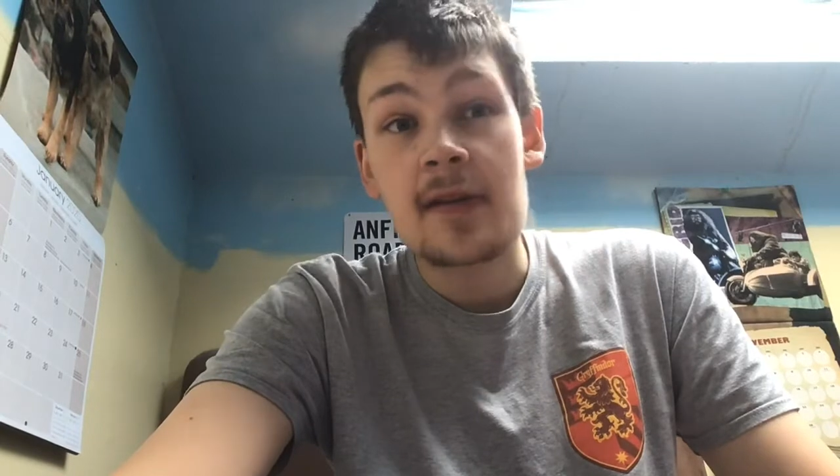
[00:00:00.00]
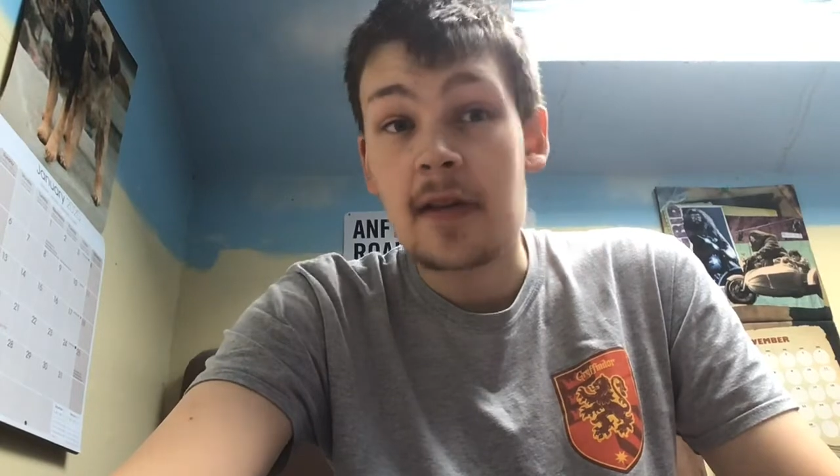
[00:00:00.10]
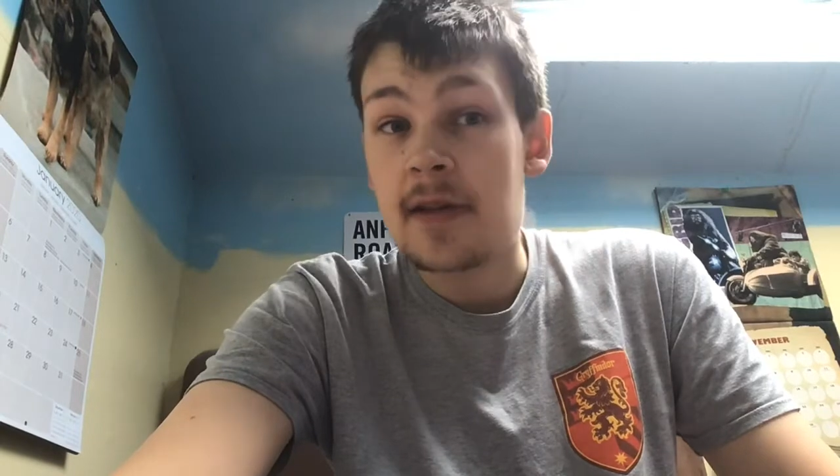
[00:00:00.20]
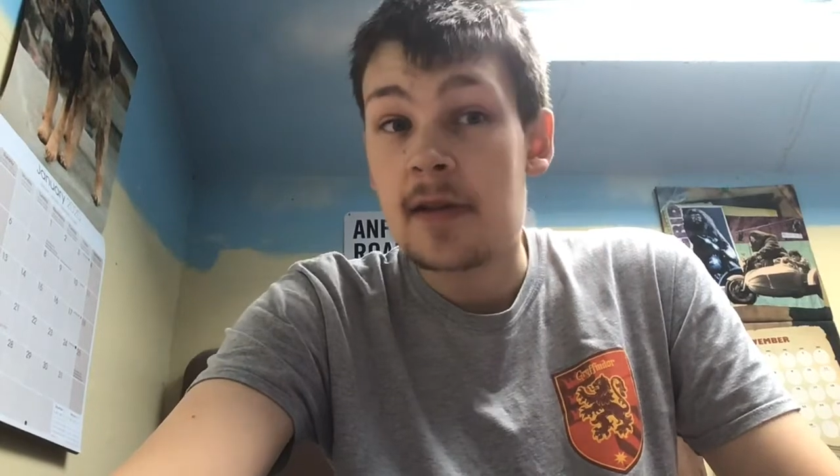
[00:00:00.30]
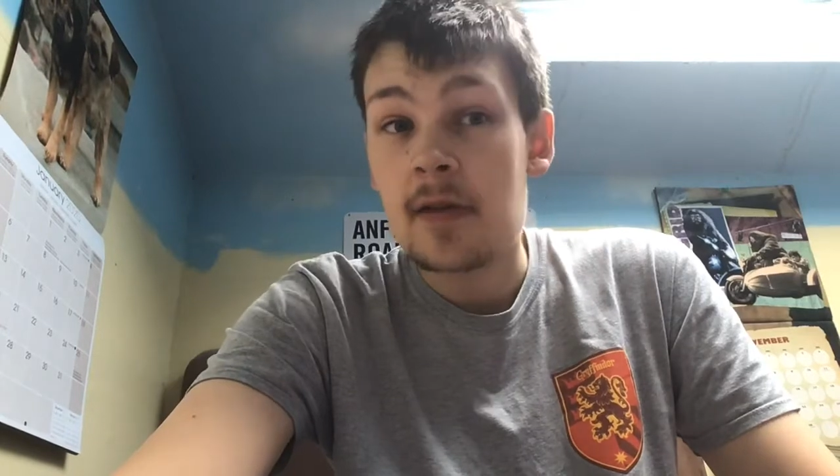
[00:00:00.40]

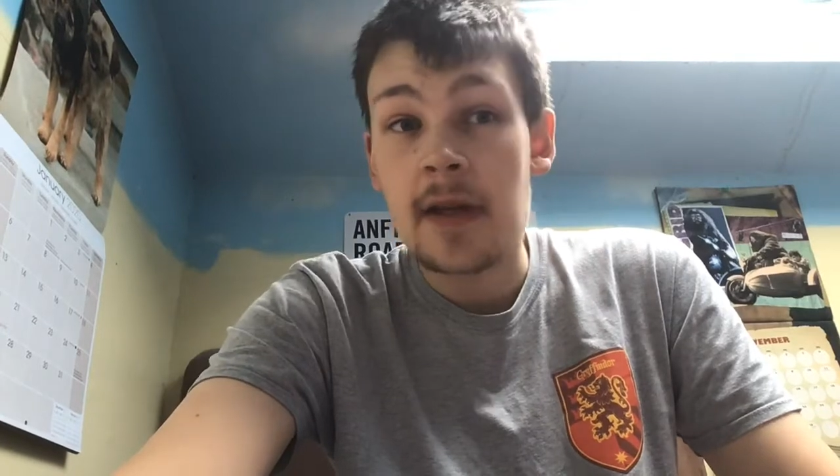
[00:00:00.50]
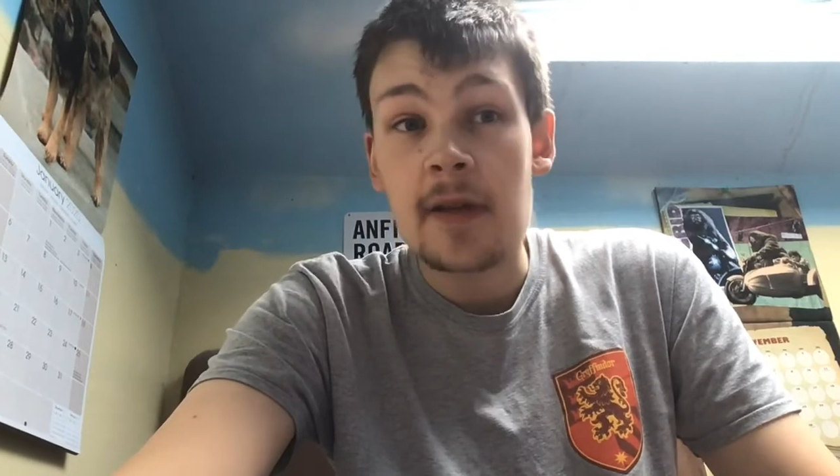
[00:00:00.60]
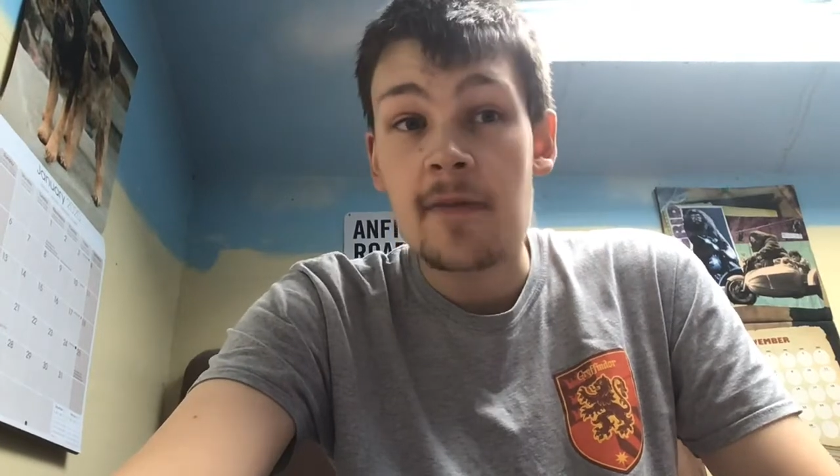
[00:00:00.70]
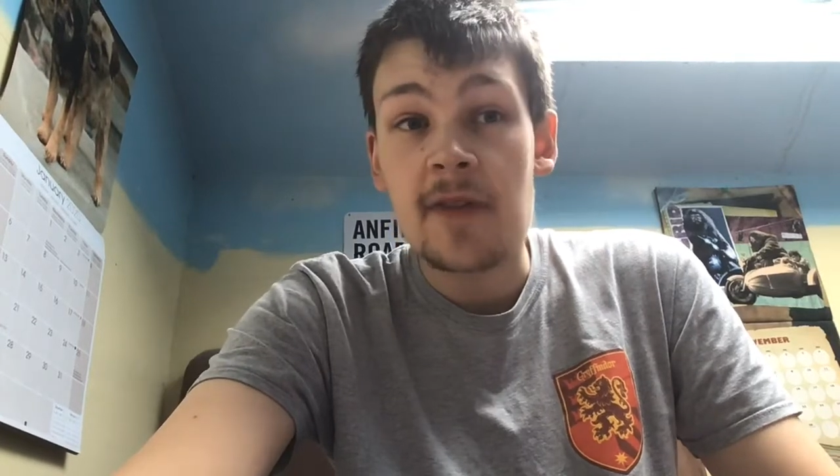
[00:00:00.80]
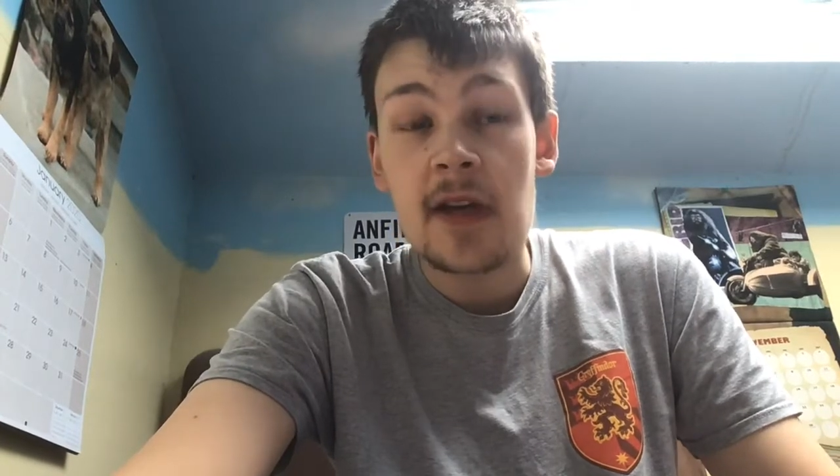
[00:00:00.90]

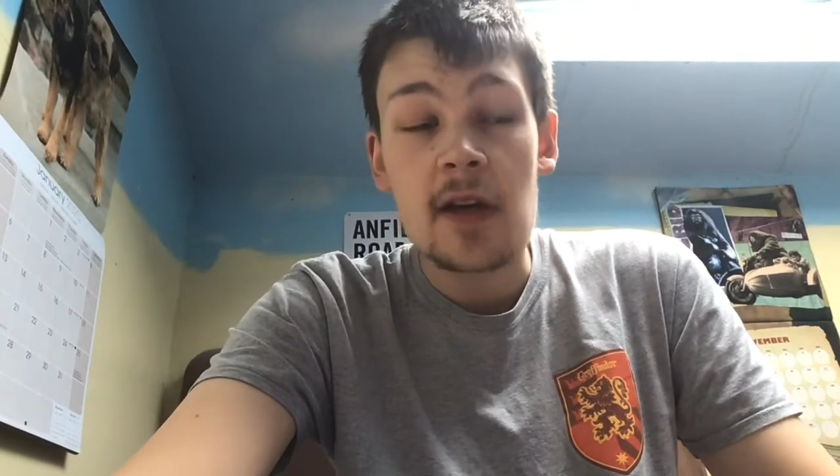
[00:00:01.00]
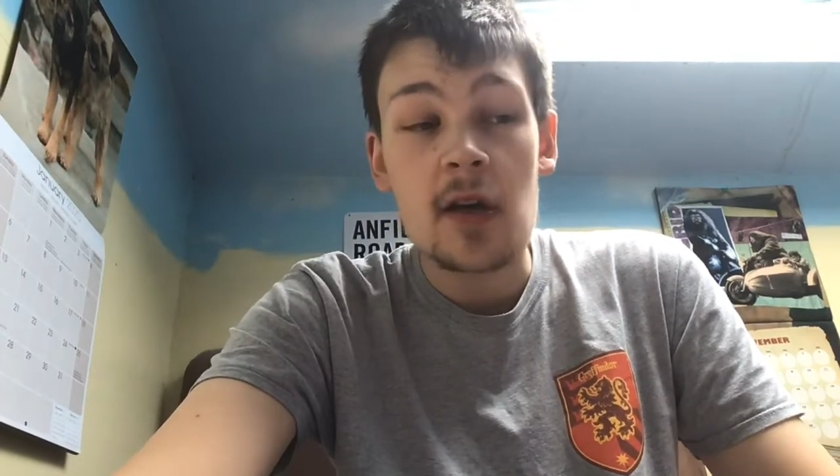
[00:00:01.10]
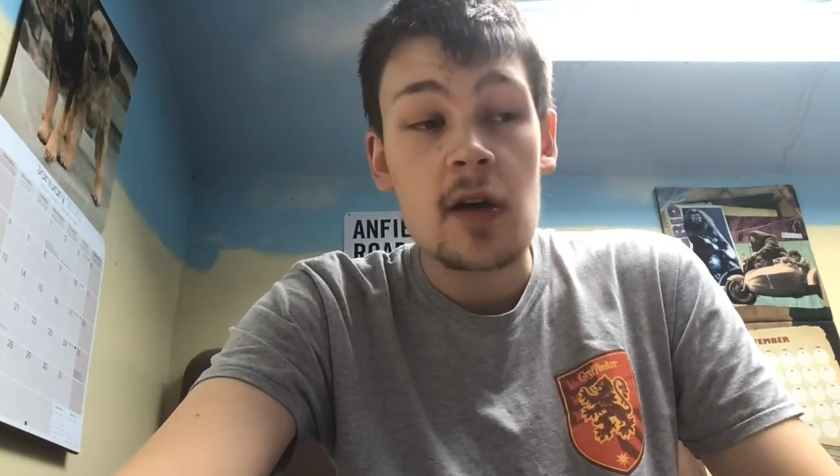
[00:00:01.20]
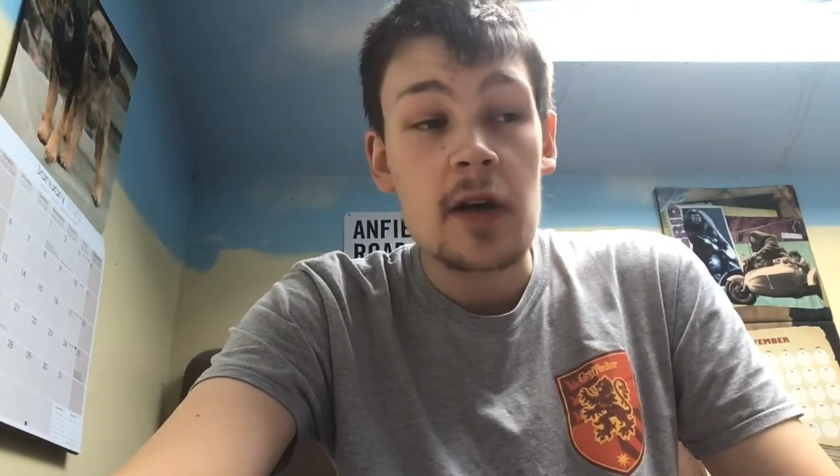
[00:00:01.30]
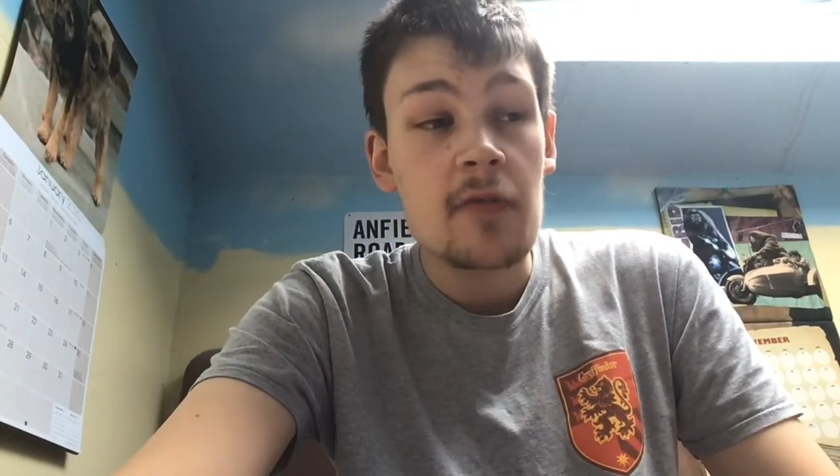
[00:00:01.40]
ridiculous in
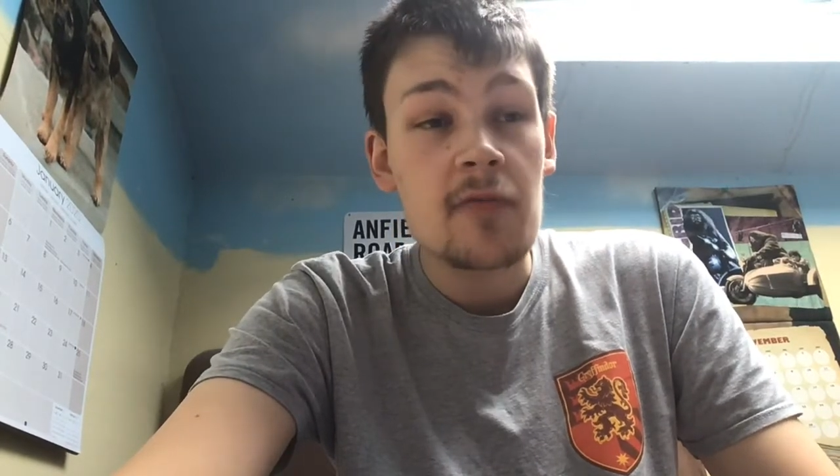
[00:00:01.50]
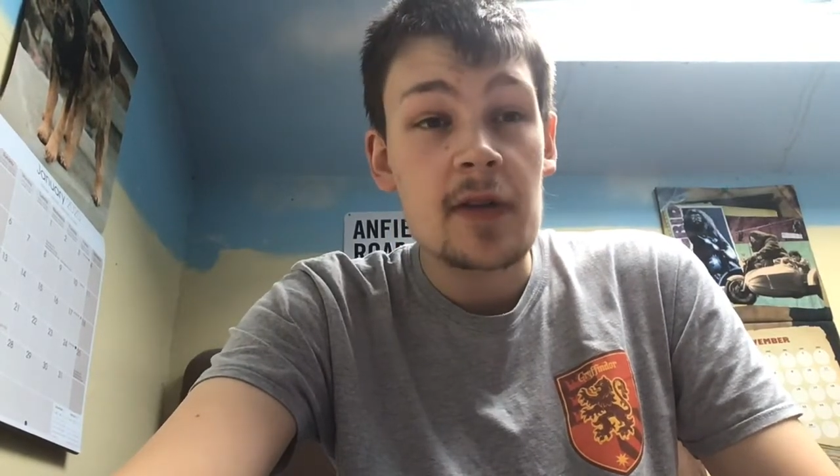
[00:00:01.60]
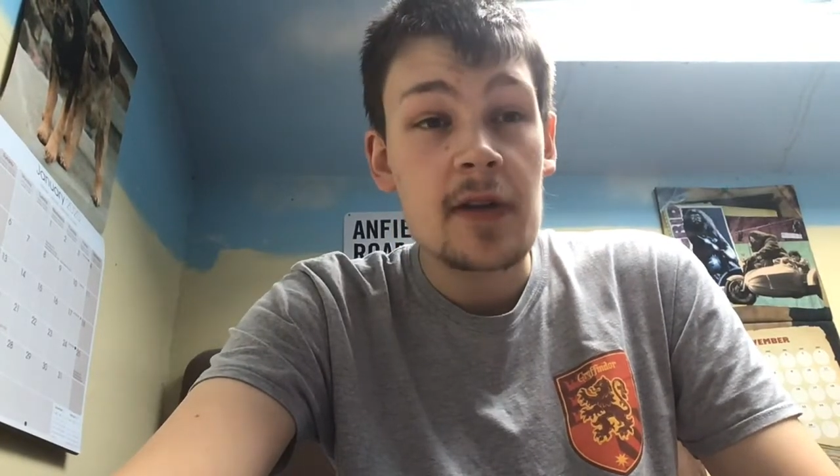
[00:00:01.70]
VAR.